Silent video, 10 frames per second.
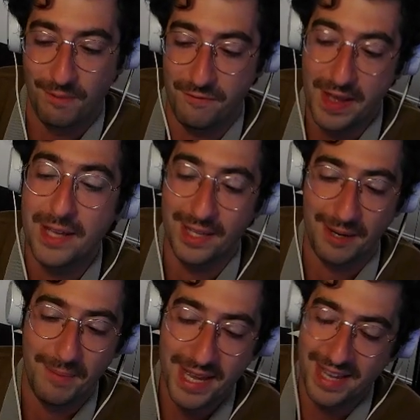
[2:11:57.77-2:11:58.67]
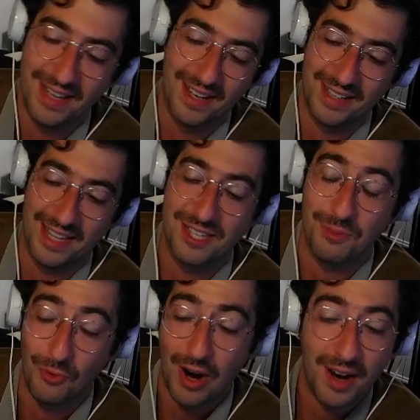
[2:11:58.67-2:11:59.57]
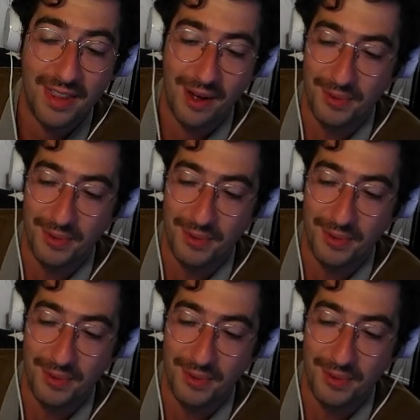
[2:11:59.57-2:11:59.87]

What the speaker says: failing me. Like that's why that was